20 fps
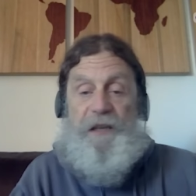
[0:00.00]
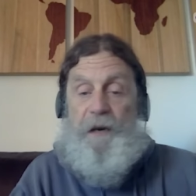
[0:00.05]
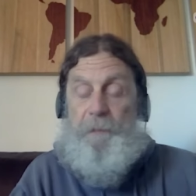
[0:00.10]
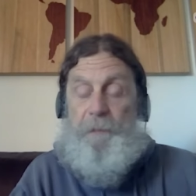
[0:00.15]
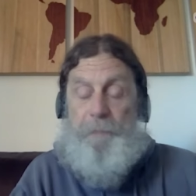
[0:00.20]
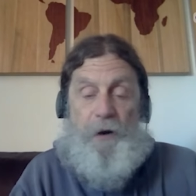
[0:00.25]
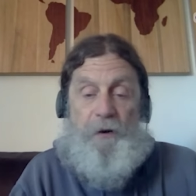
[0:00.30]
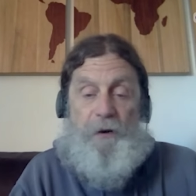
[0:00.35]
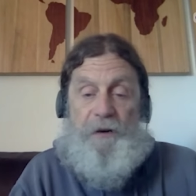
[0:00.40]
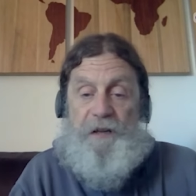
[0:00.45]
a
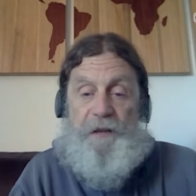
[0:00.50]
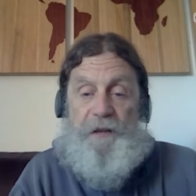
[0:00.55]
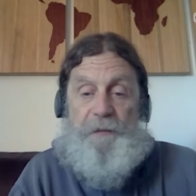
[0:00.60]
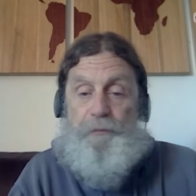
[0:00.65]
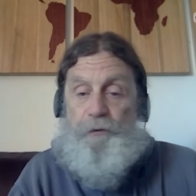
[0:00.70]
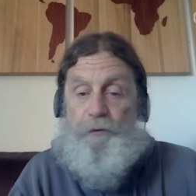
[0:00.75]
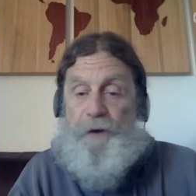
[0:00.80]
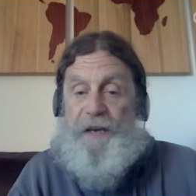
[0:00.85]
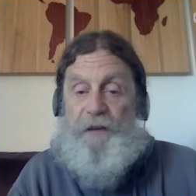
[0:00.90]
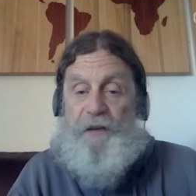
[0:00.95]
part of the
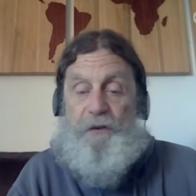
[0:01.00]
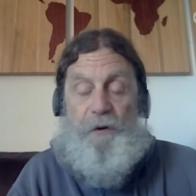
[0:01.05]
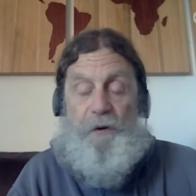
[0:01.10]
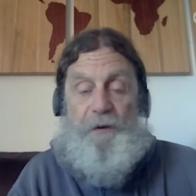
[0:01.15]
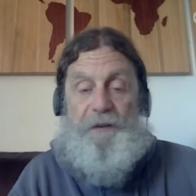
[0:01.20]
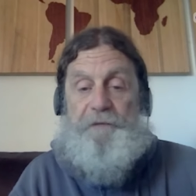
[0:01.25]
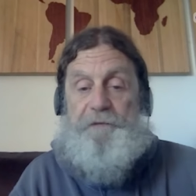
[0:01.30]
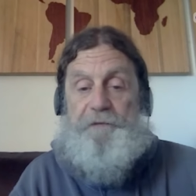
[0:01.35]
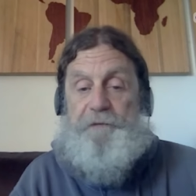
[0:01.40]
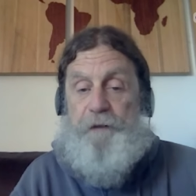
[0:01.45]
brain called
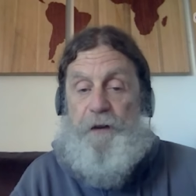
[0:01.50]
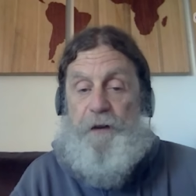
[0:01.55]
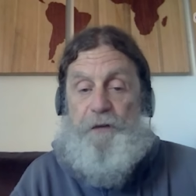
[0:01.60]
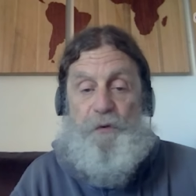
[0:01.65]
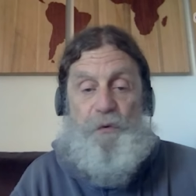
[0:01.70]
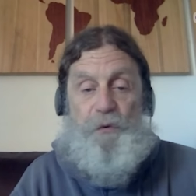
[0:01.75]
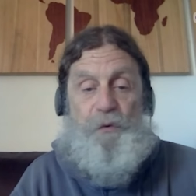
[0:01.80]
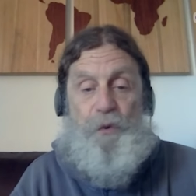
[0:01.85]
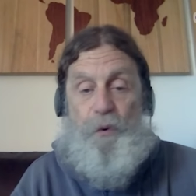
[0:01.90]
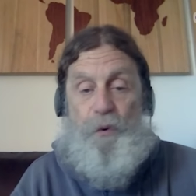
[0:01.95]
the
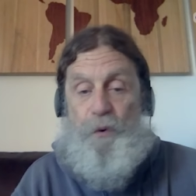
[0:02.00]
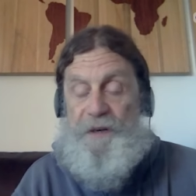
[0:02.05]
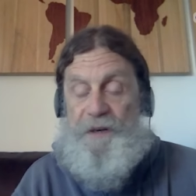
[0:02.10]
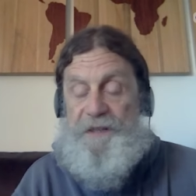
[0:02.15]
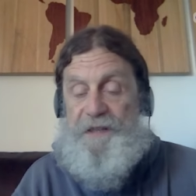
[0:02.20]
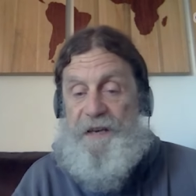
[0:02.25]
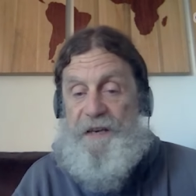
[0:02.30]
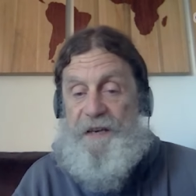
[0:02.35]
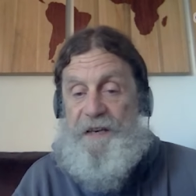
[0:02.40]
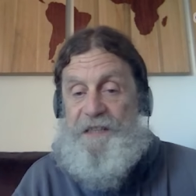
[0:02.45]
frontal
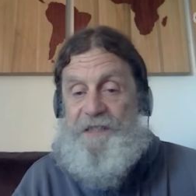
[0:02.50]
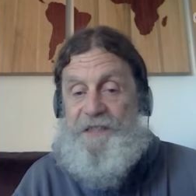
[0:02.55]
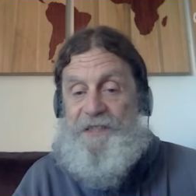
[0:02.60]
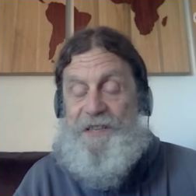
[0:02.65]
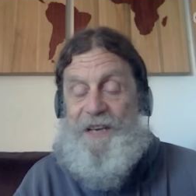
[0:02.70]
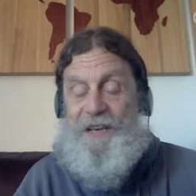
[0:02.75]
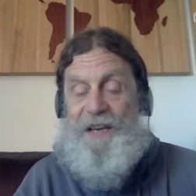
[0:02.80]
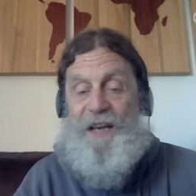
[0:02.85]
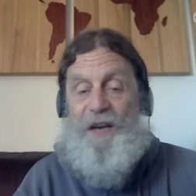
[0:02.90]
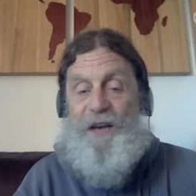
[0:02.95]

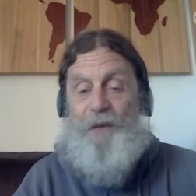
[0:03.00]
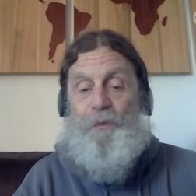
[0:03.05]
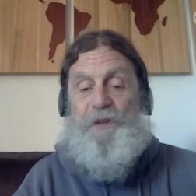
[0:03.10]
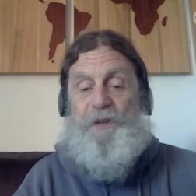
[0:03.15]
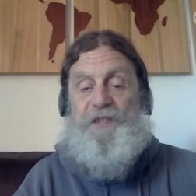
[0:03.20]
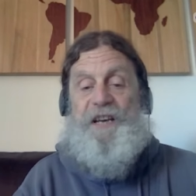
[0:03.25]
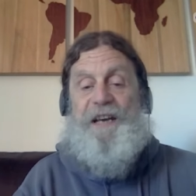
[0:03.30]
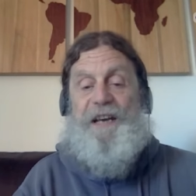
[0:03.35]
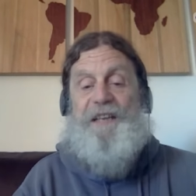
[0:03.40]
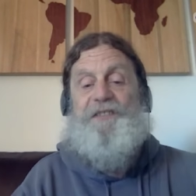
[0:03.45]
cortex,
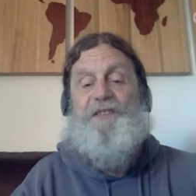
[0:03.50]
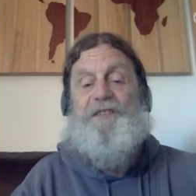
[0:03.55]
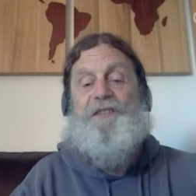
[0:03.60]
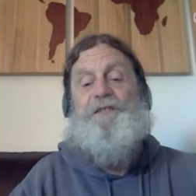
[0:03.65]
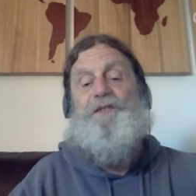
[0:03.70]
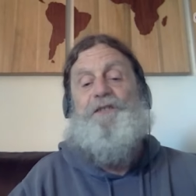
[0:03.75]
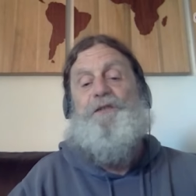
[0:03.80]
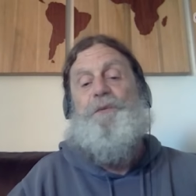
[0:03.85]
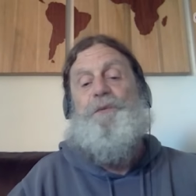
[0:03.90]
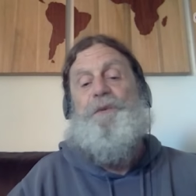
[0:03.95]
which has to
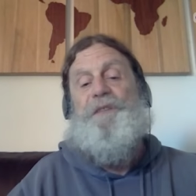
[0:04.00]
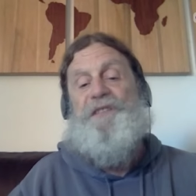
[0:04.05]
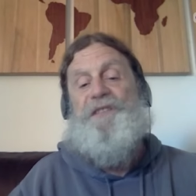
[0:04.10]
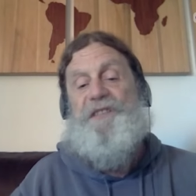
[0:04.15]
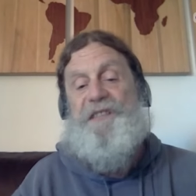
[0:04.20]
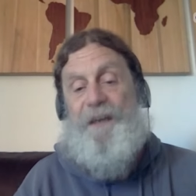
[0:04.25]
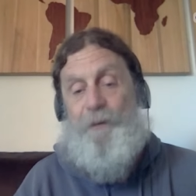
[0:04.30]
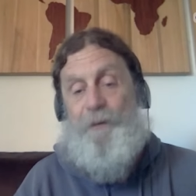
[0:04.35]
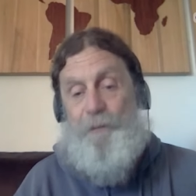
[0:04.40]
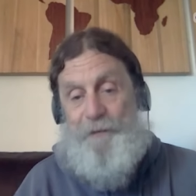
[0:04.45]
do with
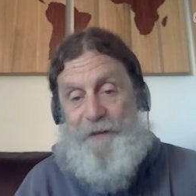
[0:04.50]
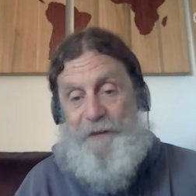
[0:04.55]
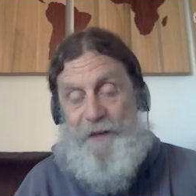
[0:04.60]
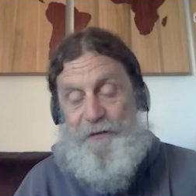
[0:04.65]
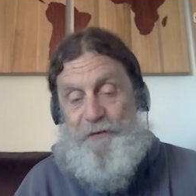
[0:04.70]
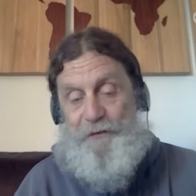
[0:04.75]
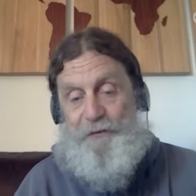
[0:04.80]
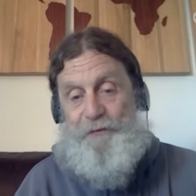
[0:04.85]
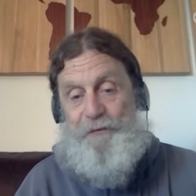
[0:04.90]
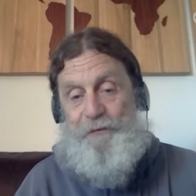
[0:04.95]
self
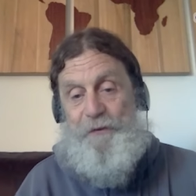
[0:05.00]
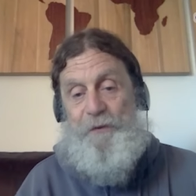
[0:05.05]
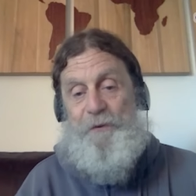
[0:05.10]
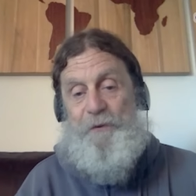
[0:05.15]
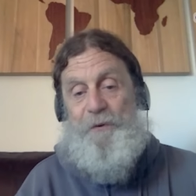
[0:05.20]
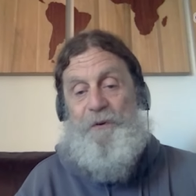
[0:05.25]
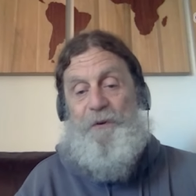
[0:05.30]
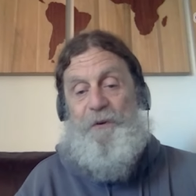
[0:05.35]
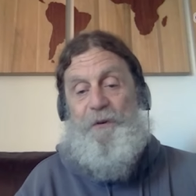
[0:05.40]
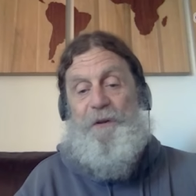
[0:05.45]

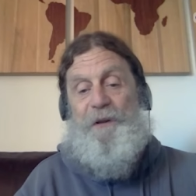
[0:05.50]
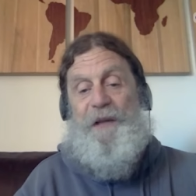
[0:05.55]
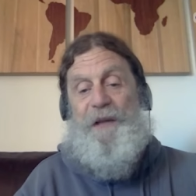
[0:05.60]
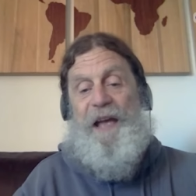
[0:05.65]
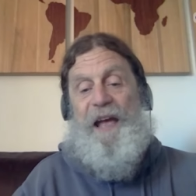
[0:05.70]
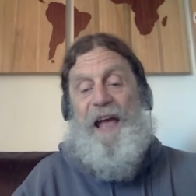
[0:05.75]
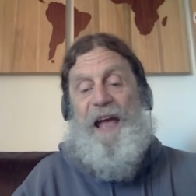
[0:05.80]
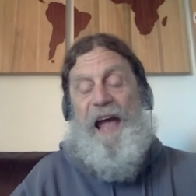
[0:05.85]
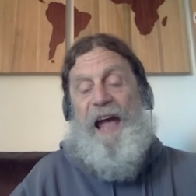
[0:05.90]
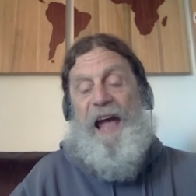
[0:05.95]
control
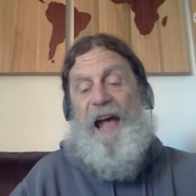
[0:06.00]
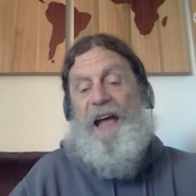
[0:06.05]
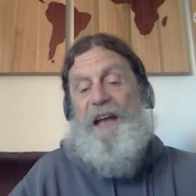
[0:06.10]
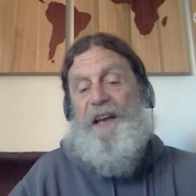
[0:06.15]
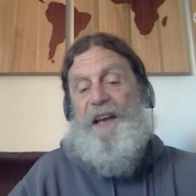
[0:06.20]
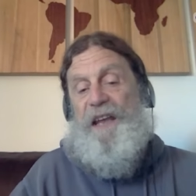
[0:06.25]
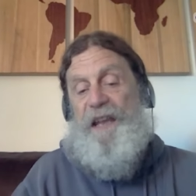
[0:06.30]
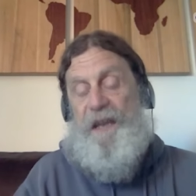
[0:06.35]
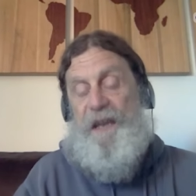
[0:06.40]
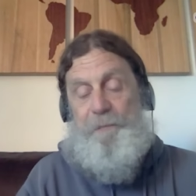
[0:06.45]

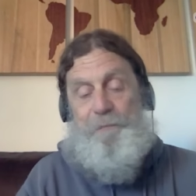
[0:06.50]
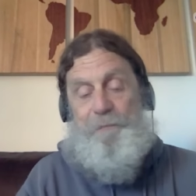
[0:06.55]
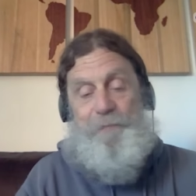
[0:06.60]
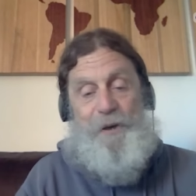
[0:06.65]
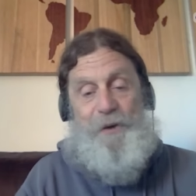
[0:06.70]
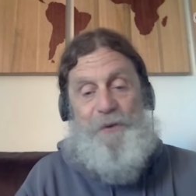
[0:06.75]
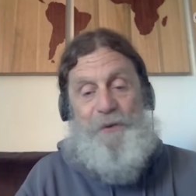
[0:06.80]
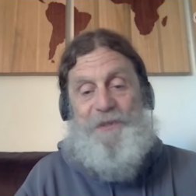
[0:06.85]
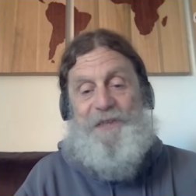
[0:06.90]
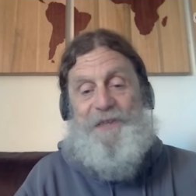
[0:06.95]
and
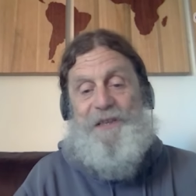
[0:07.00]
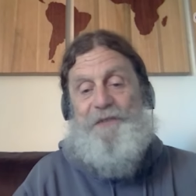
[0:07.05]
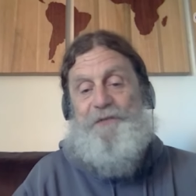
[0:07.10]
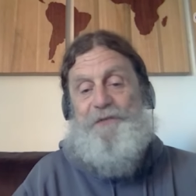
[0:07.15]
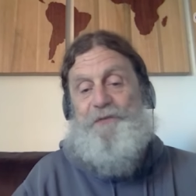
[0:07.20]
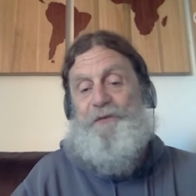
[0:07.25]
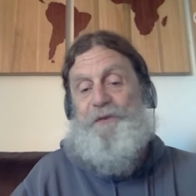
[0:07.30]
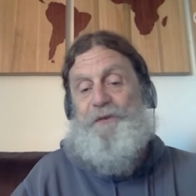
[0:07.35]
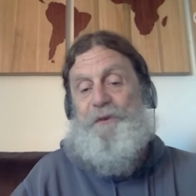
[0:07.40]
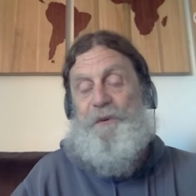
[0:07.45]
impulse
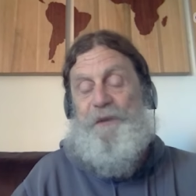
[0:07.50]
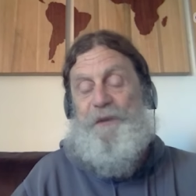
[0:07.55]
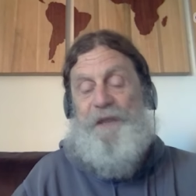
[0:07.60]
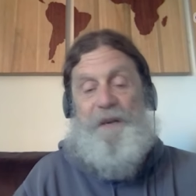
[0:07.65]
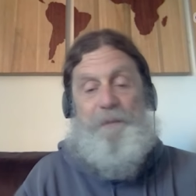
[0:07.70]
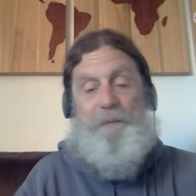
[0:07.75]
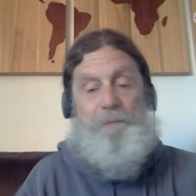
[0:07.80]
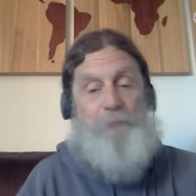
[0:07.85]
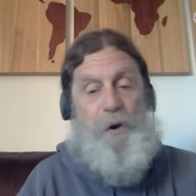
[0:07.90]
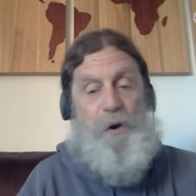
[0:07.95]
control and
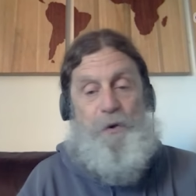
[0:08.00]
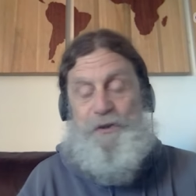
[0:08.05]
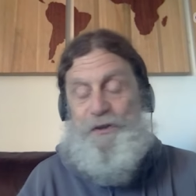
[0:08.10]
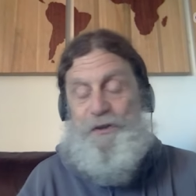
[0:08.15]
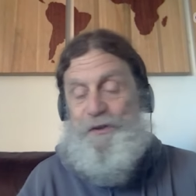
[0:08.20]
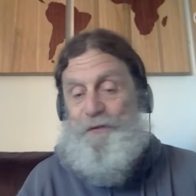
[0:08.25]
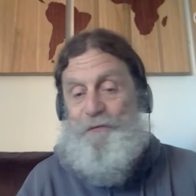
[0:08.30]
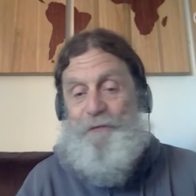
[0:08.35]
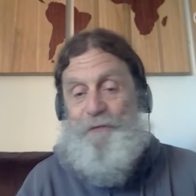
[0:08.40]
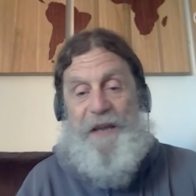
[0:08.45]

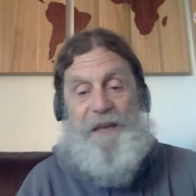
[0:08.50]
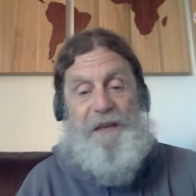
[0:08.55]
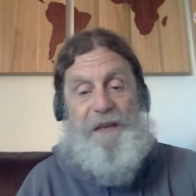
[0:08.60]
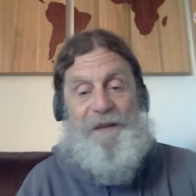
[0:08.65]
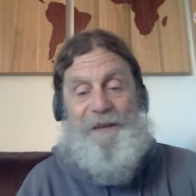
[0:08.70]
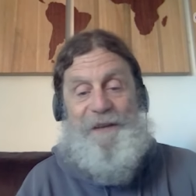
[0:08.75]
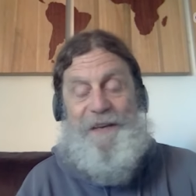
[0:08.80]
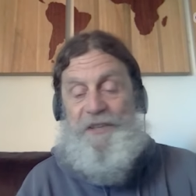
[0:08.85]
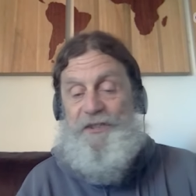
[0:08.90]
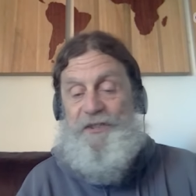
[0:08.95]
emotional
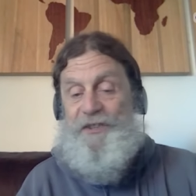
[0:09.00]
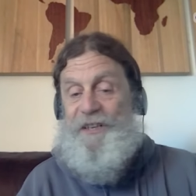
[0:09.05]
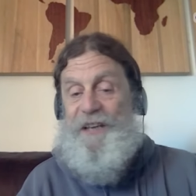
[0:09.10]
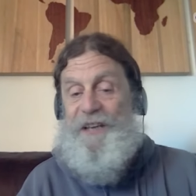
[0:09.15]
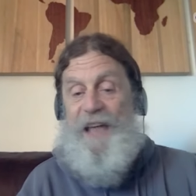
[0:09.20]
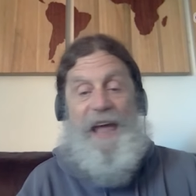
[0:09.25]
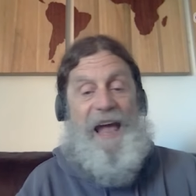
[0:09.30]
regulation.